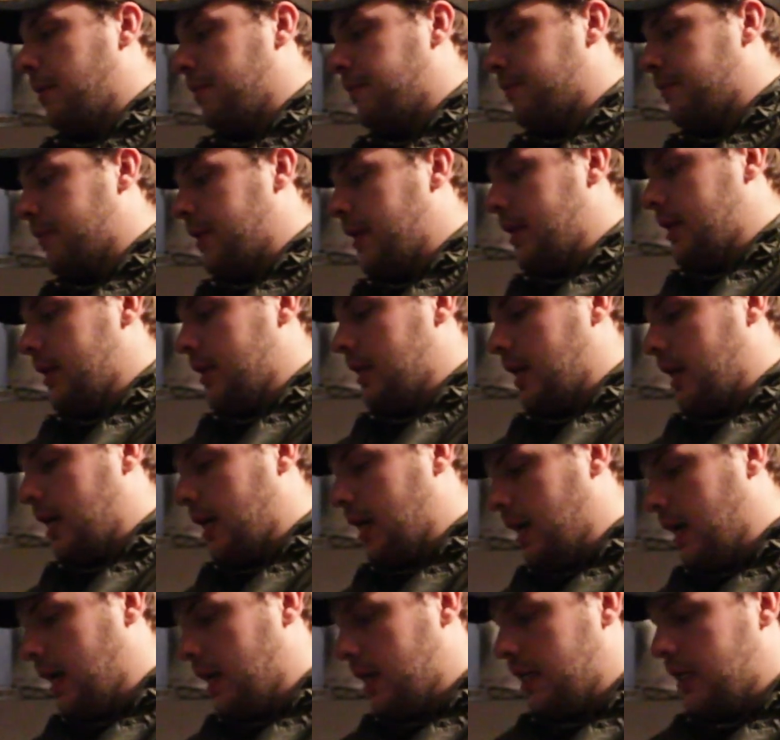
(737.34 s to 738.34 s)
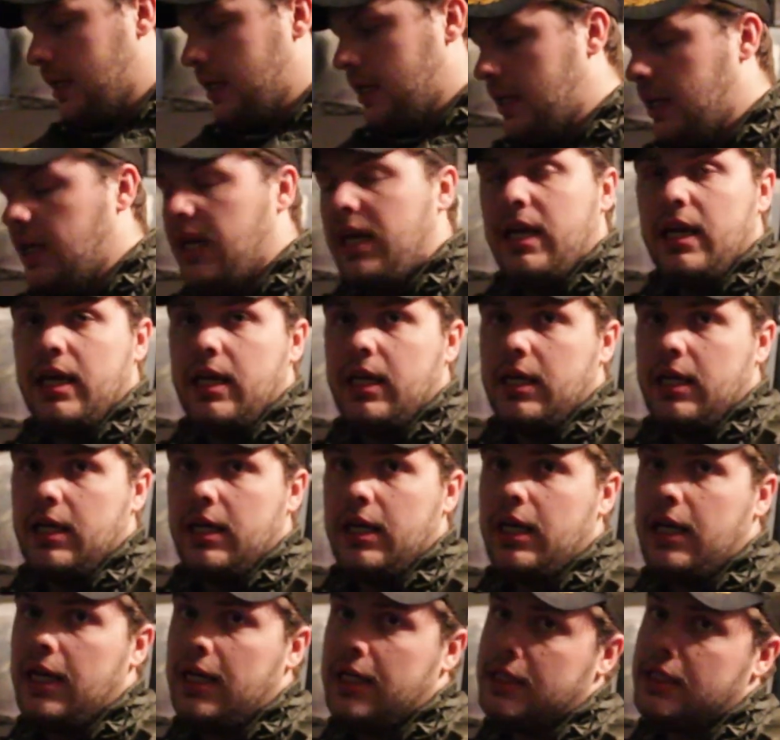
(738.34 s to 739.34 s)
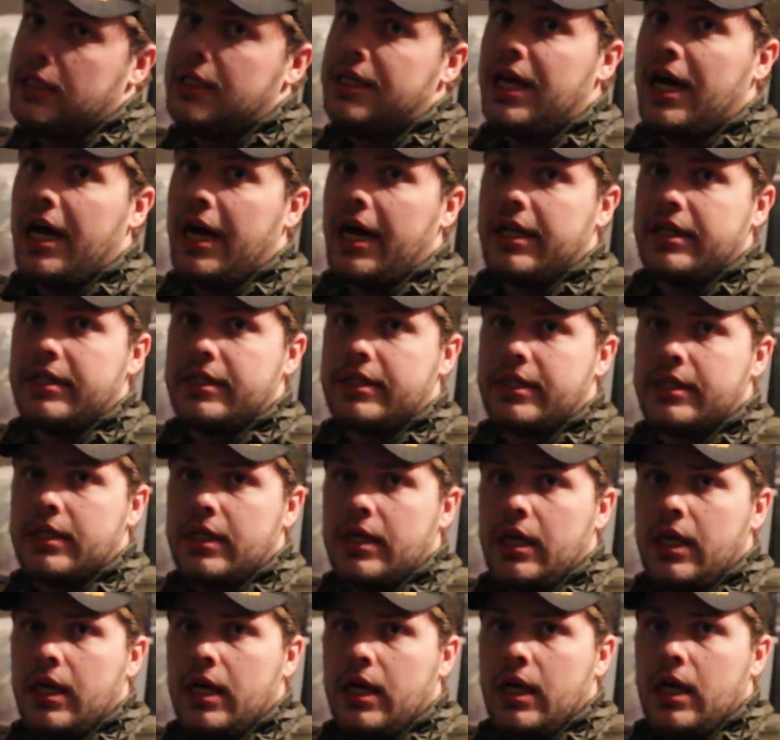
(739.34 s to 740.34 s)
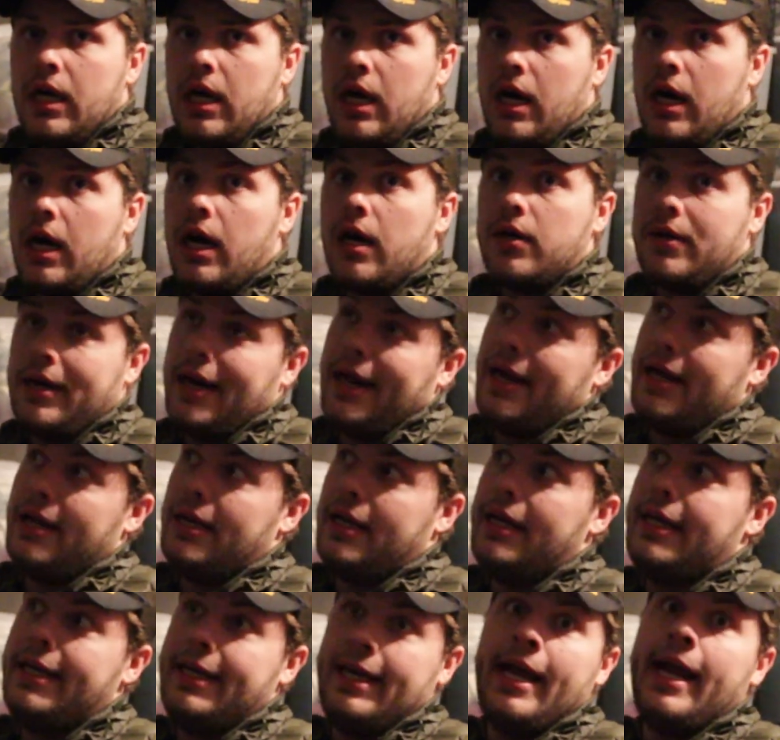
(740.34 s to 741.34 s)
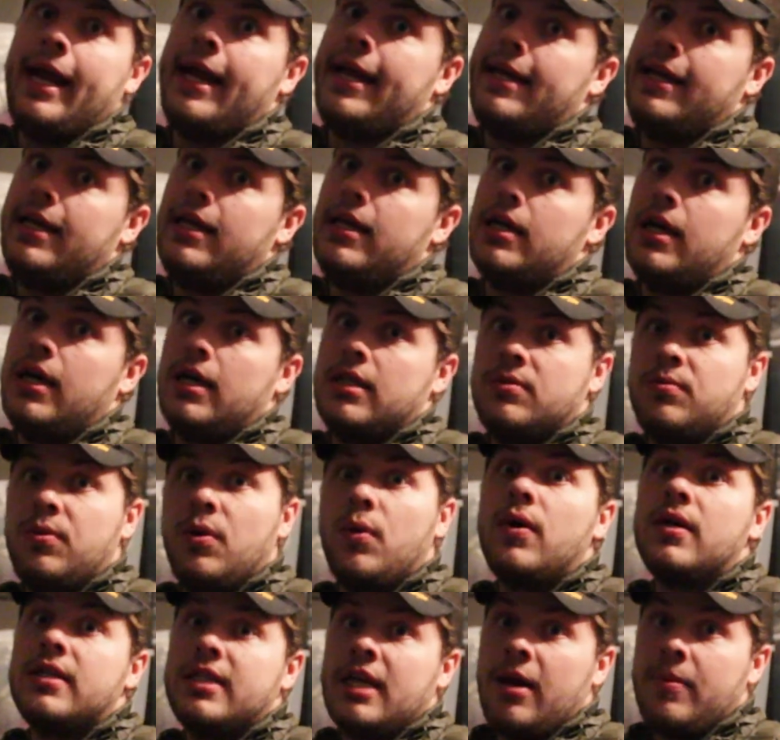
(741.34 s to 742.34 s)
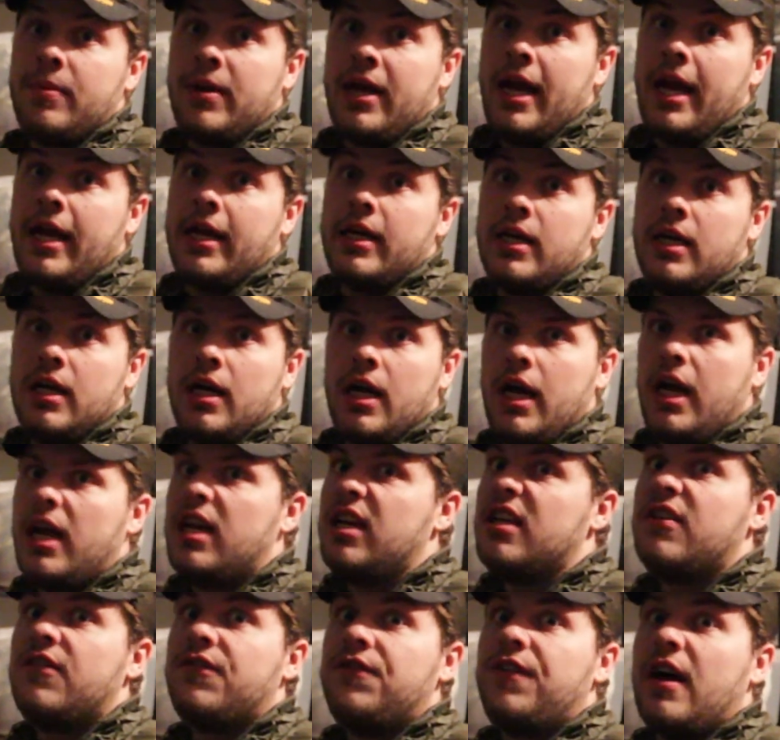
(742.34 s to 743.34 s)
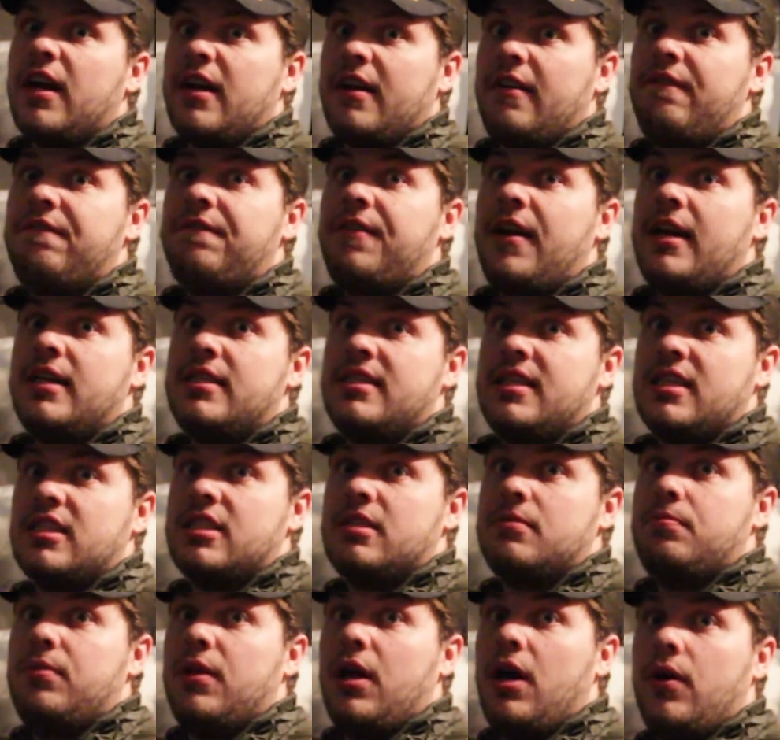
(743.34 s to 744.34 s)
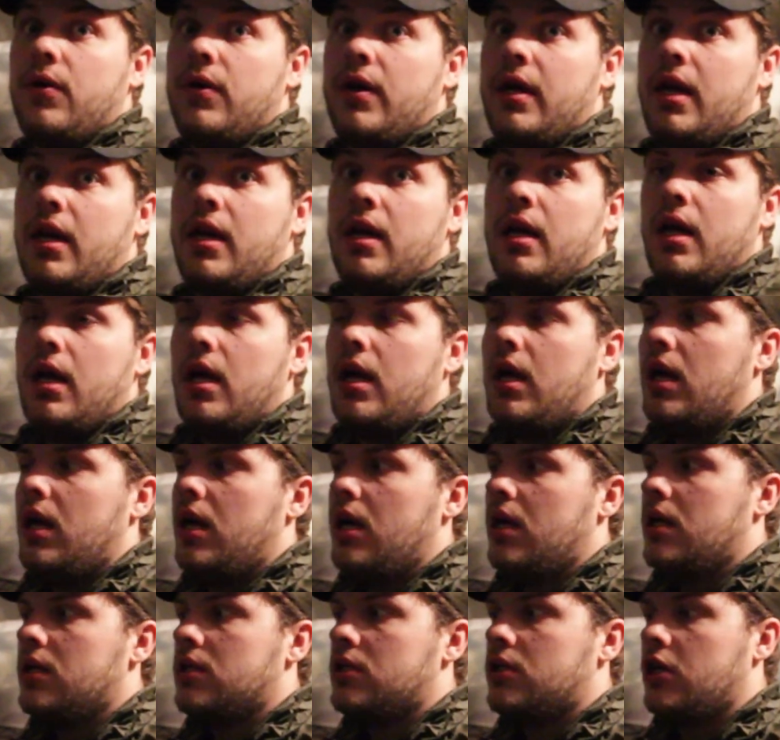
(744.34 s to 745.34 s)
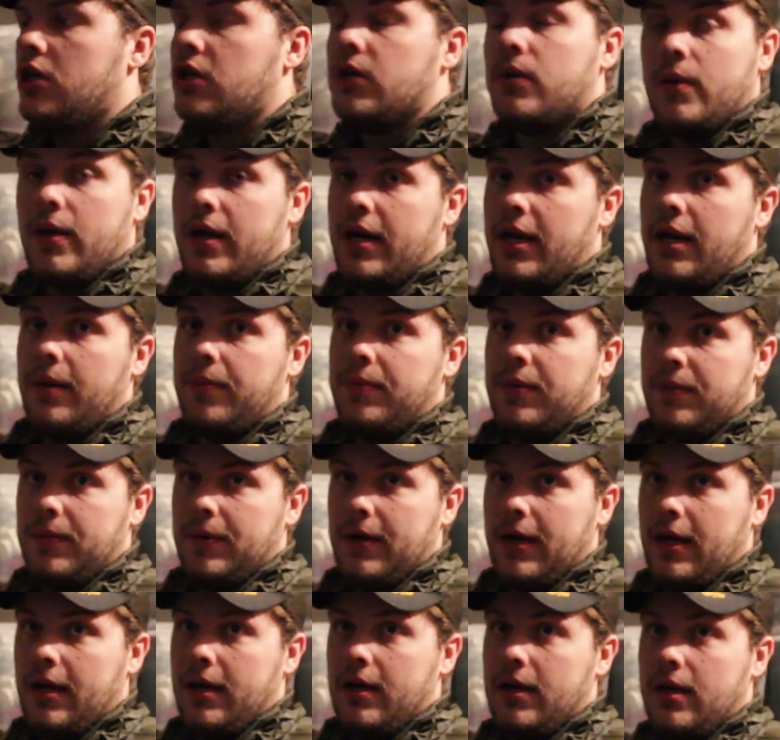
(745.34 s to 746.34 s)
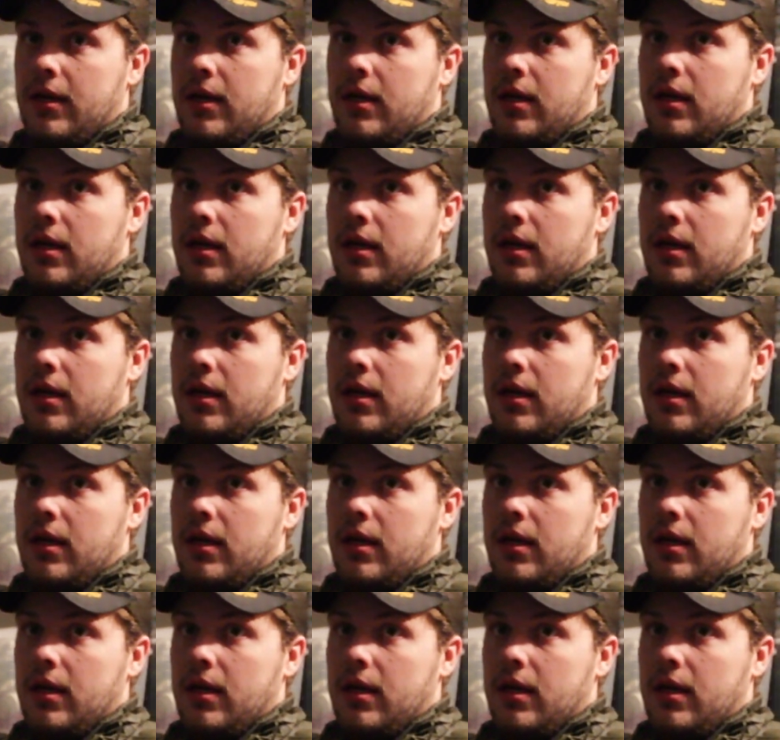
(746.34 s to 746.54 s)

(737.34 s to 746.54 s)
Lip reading: friend, he eats nuts. Or, he can't eat nuts, but one time he ate a nut and his fucking face exploded. So you're gonna want an EpiPen.